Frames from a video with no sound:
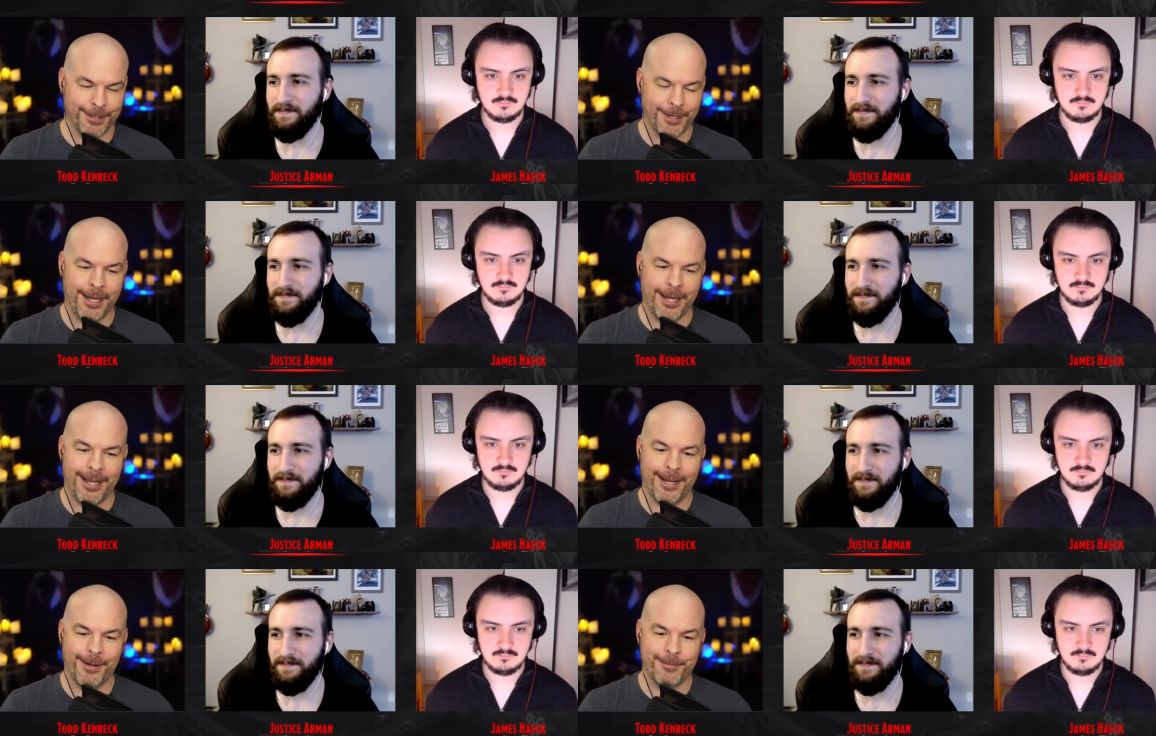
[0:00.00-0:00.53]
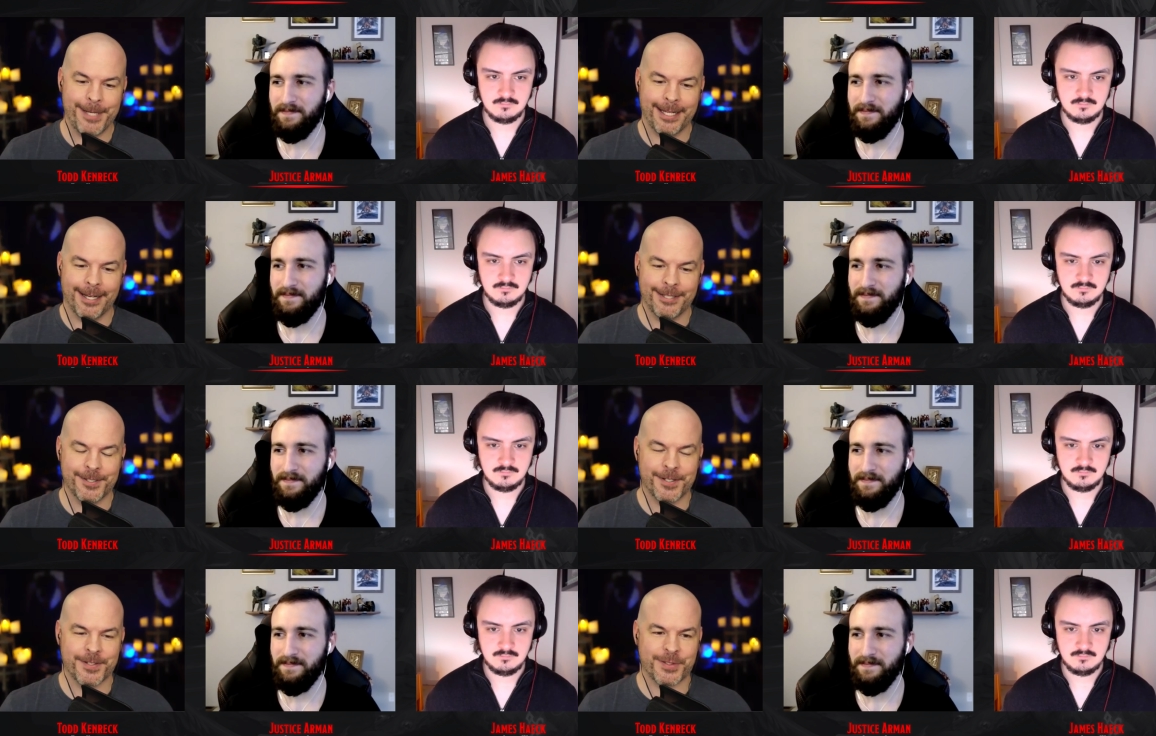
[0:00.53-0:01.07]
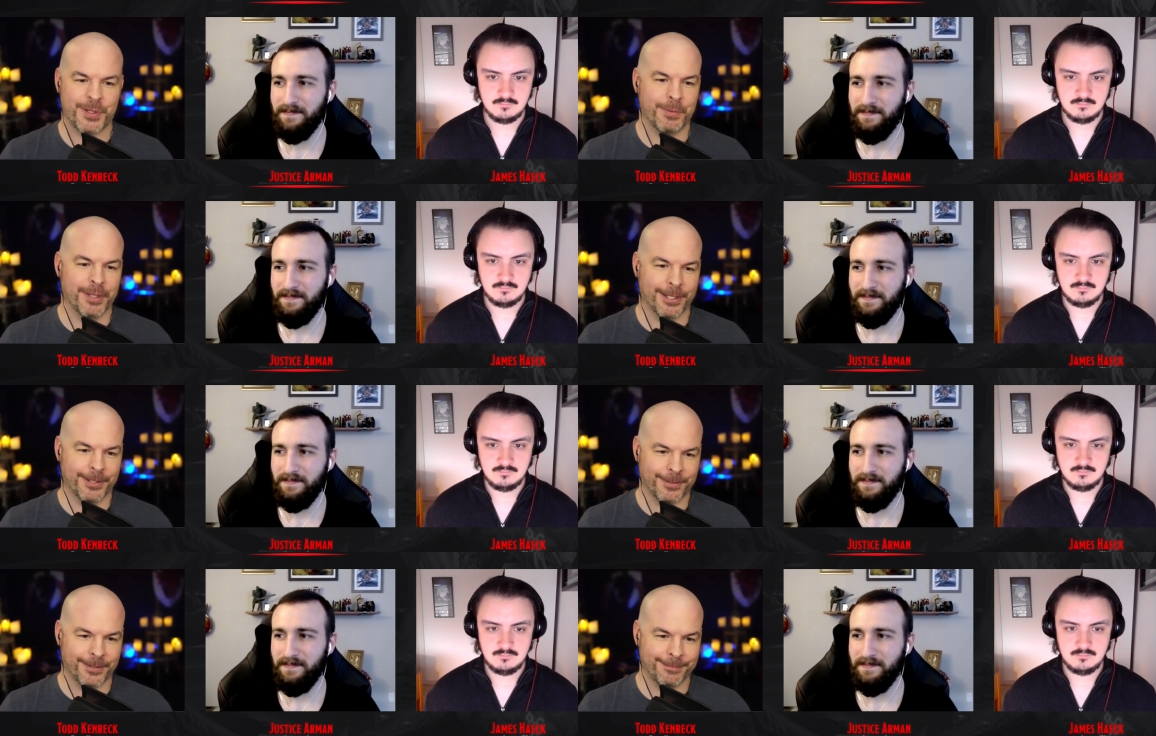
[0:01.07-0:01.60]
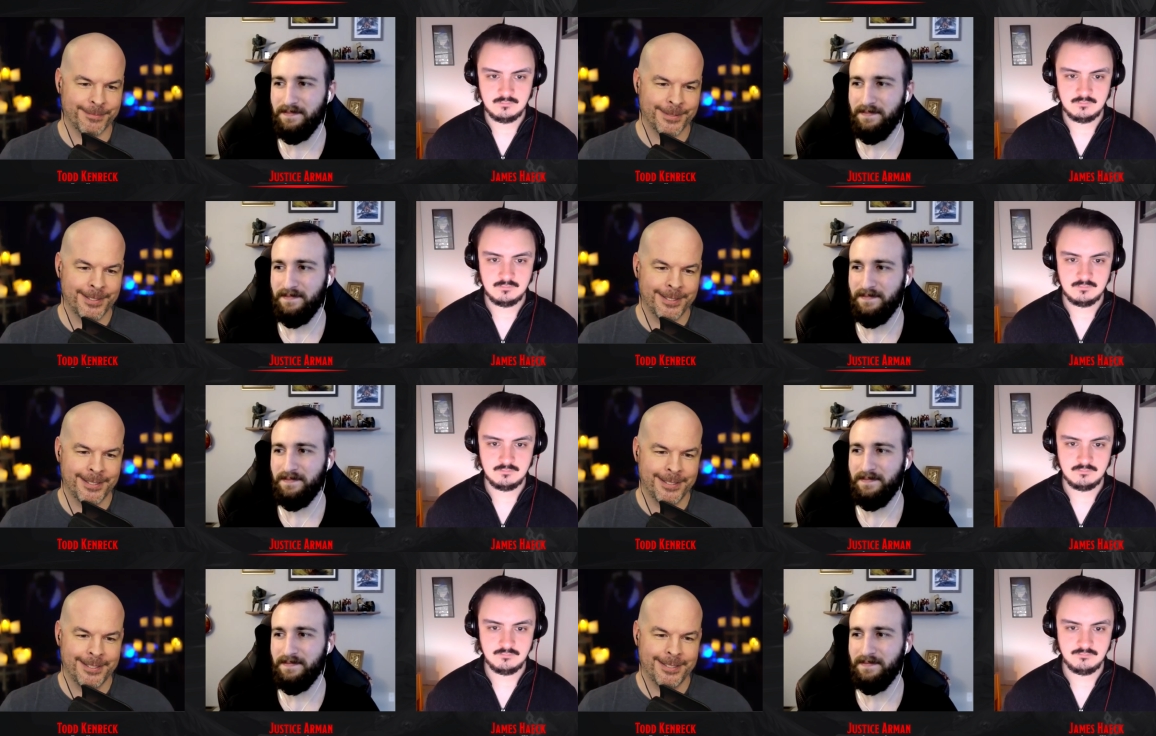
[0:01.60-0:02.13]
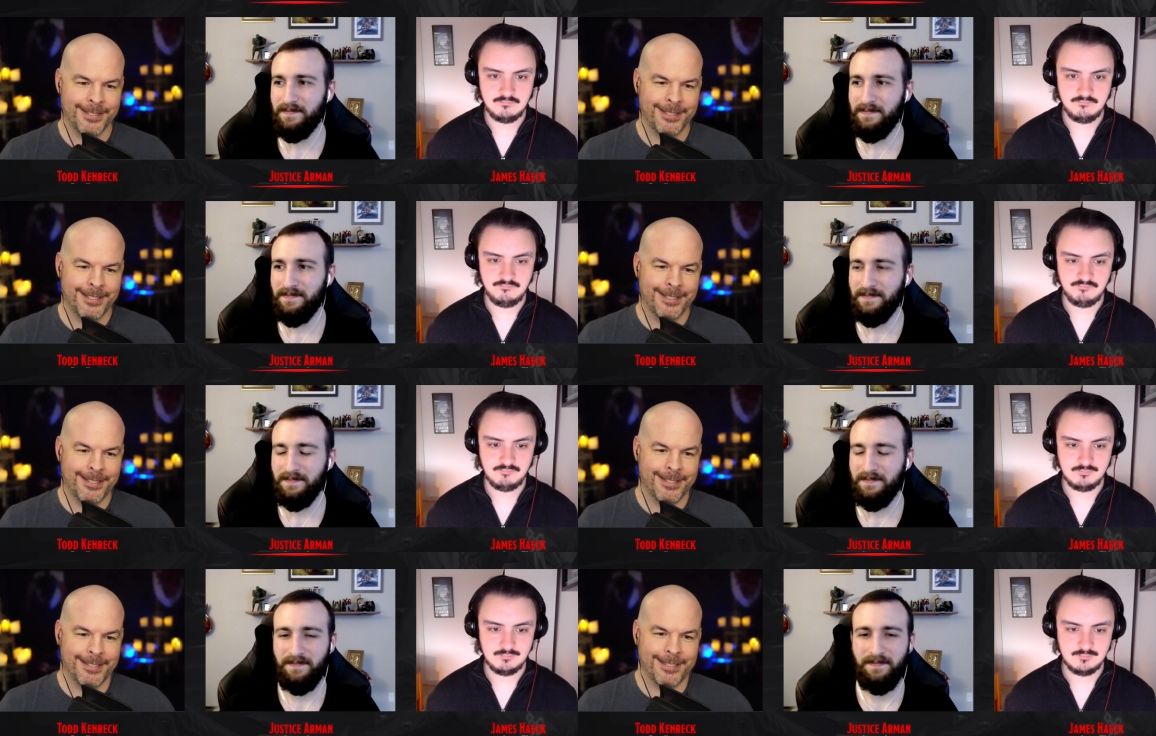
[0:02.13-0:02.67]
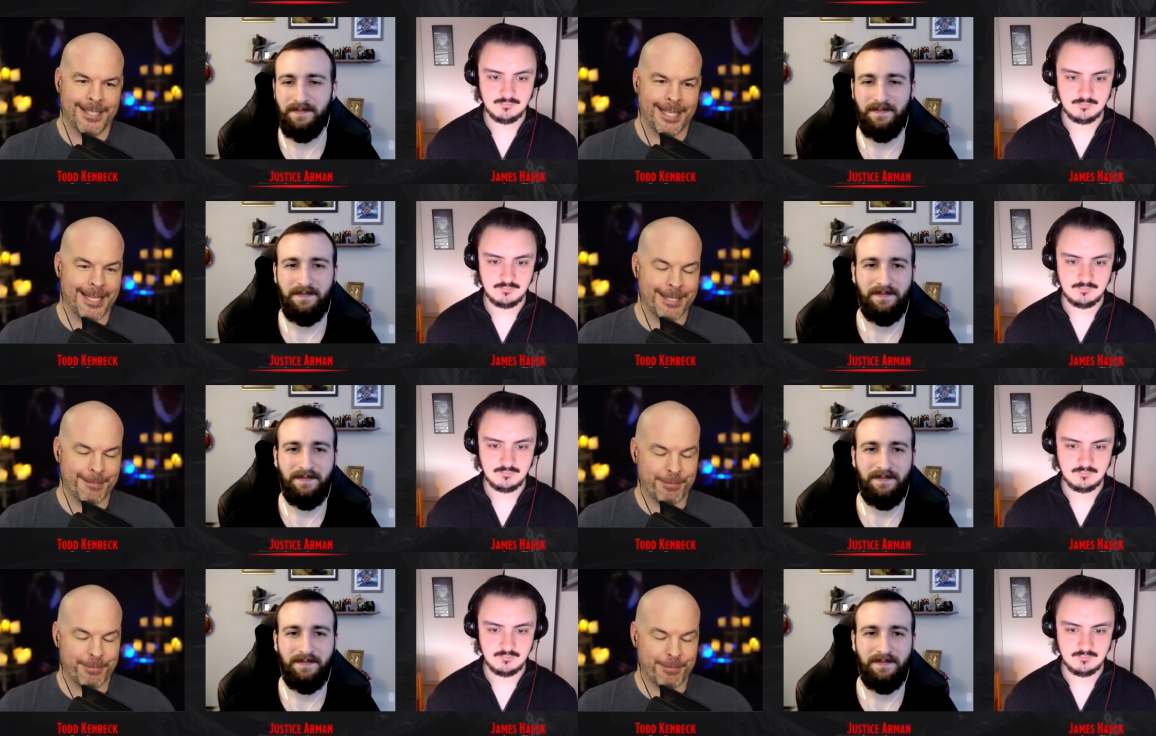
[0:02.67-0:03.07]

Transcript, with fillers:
Speaker 1: oh my god, you're a simulacrum, and the